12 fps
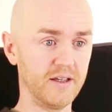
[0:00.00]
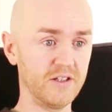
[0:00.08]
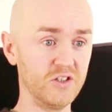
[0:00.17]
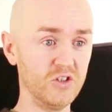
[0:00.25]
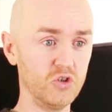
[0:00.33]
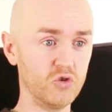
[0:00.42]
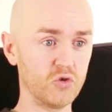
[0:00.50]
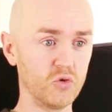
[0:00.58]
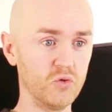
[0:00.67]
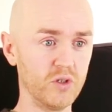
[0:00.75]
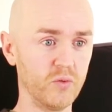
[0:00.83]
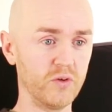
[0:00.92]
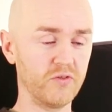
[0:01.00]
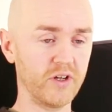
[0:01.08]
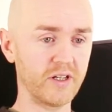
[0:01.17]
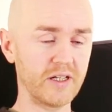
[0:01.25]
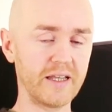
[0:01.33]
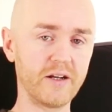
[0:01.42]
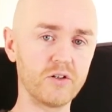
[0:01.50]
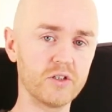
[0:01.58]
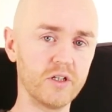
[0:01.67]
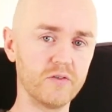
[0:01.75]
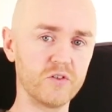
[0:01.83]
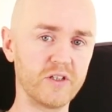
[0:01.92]
isn't it true that we've kind of let
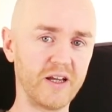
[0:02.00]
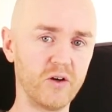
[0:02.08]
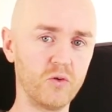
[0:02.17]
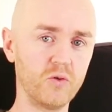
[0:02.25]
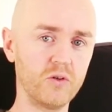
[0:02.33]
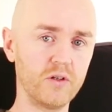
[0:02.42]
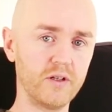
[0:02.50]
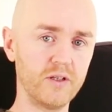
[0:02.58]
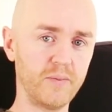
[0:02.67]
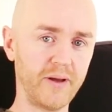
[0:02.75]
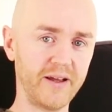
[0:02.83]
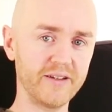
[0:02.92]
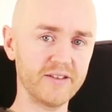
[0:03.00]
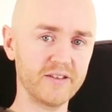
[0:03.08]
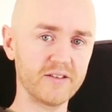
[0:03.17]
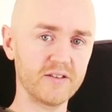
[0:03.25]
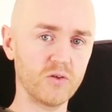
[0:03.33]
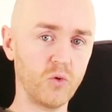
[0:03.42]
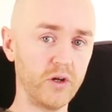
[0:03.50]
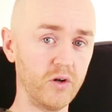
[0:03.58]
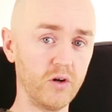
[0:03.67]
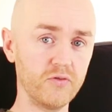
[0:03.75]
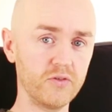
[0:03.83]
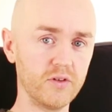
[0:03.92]
ourselves down in the past quite
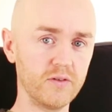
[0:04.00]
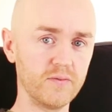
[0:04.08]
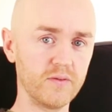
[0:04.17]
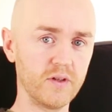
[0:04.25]
often?